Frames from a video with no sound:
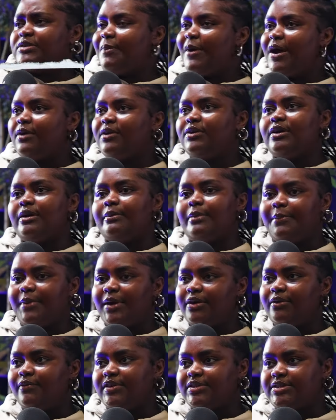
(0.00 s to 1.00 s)
was a Pi Radio Ama
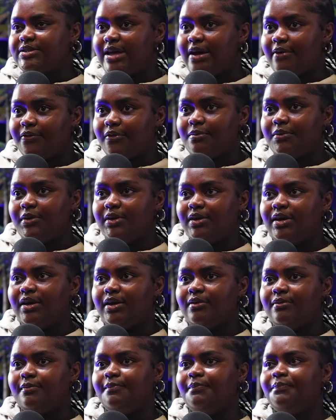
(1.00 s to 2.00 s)
Piano versus Afrobeat
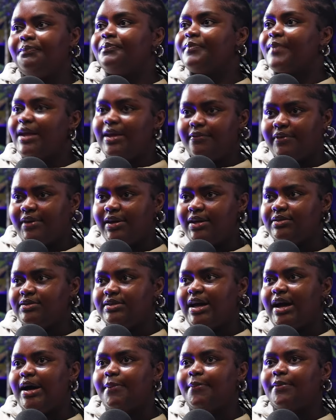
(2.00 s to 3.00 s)
um event
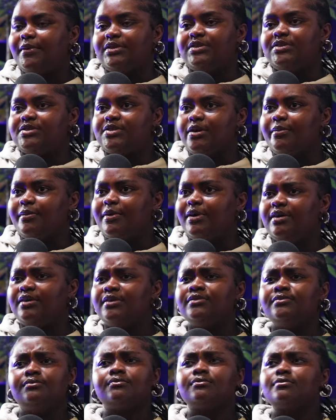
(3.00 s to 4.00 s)
that happened in
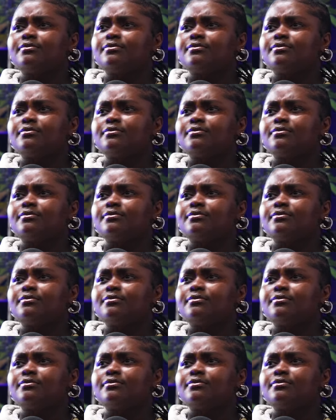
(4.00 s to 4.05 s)
summer.